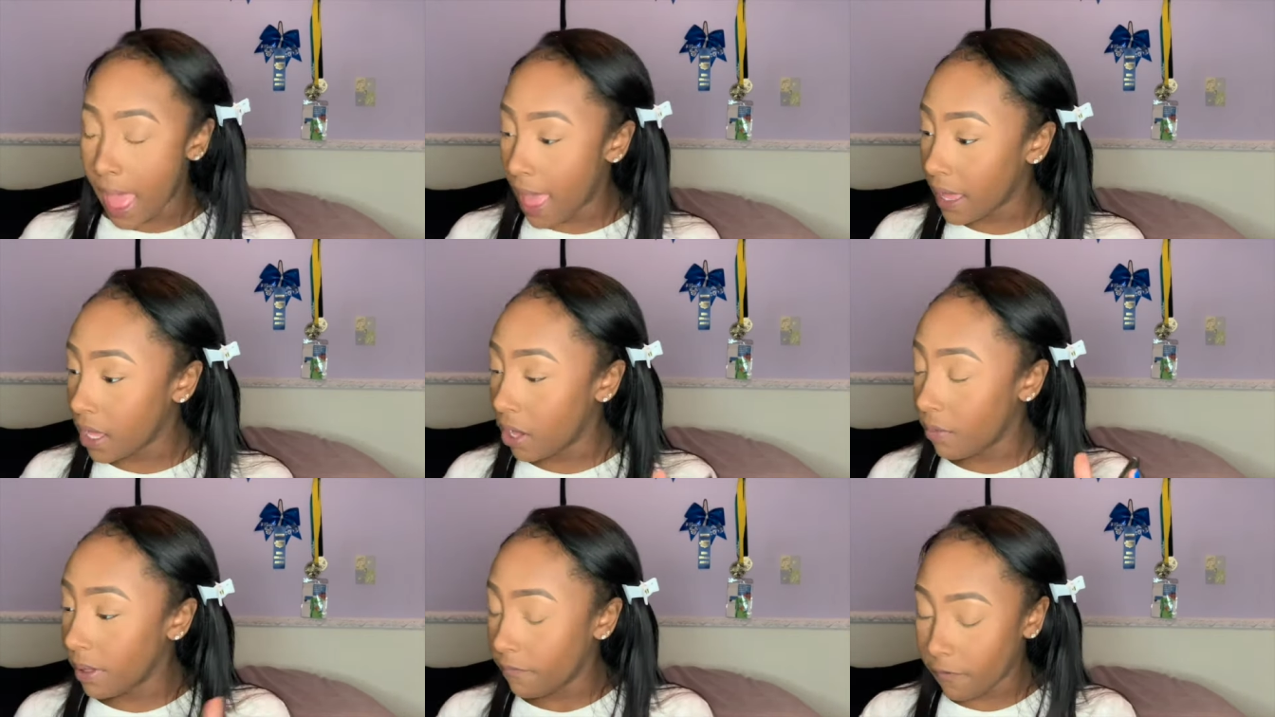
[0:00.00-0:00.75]
I
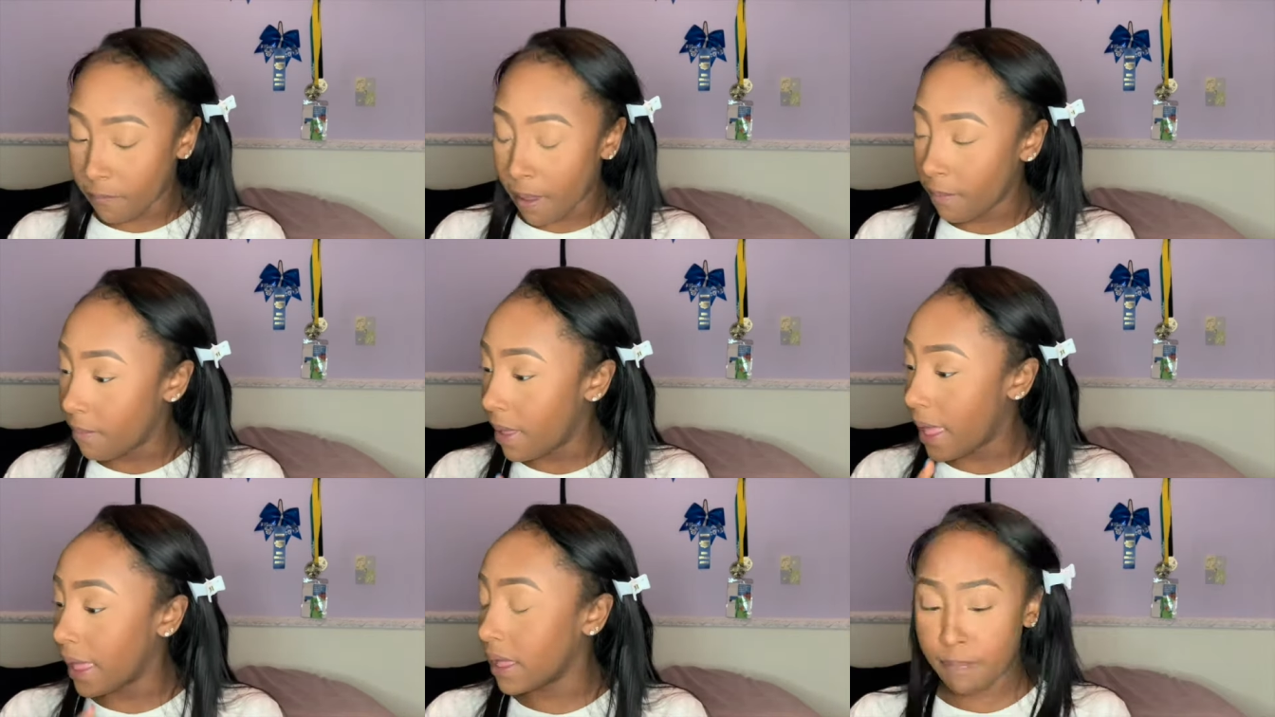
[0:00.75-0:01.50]
go in with my
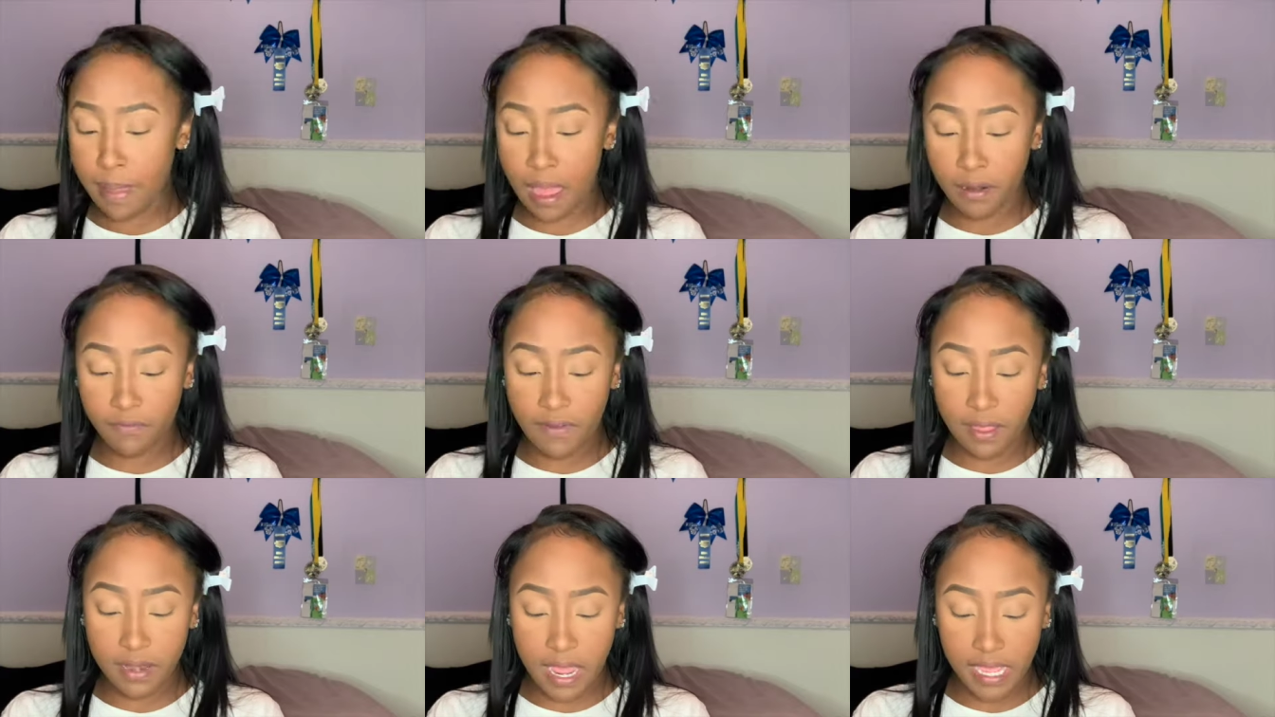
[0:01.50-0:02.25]
MAC powder
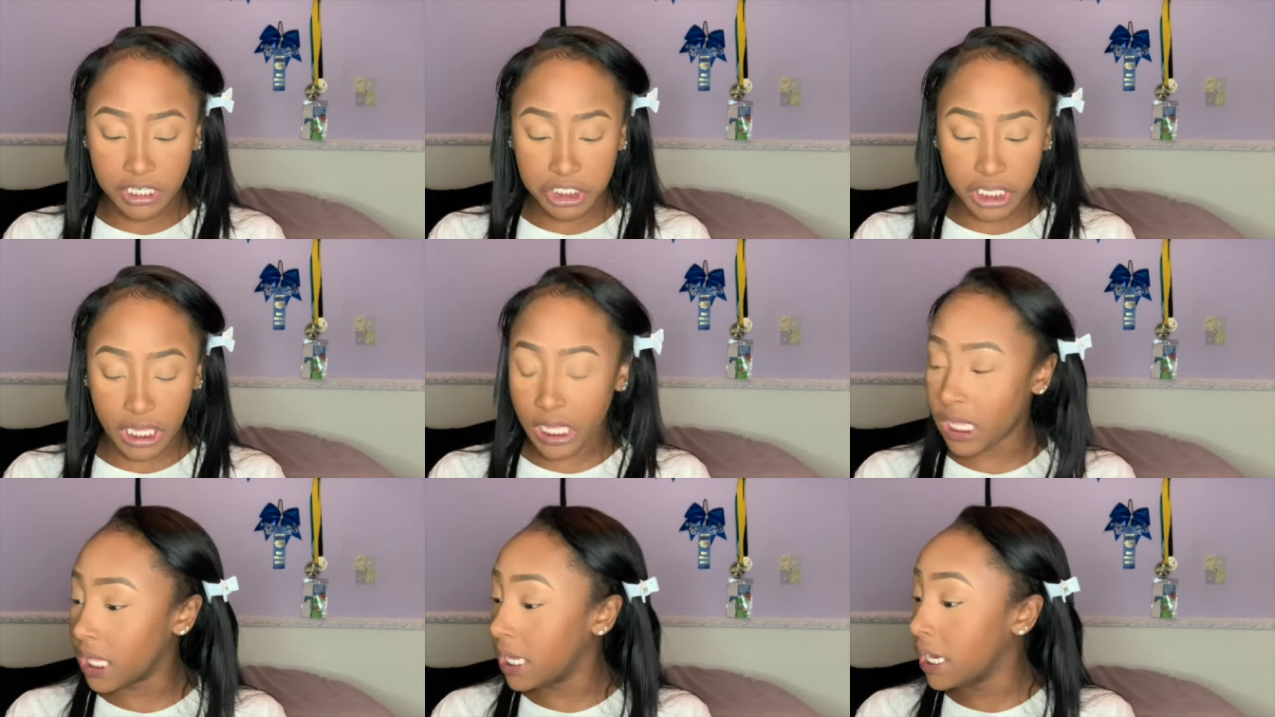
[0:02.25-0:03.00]
foundation
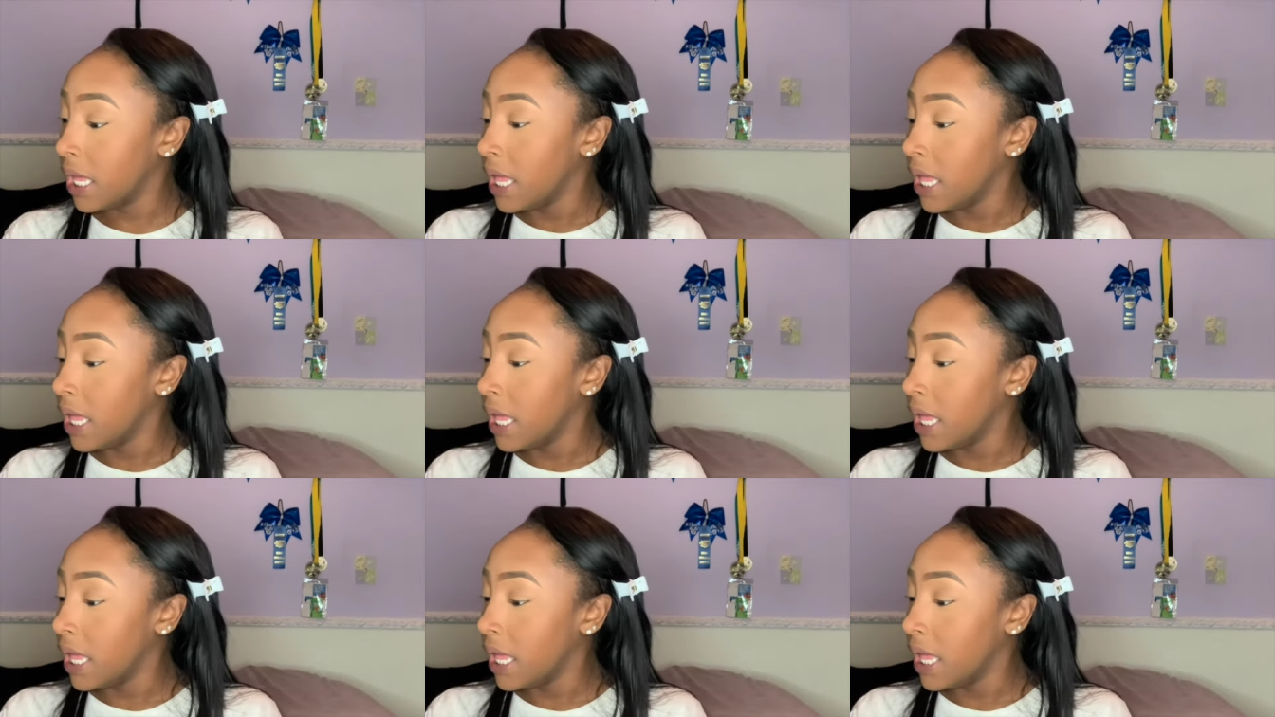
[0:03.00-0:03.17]
in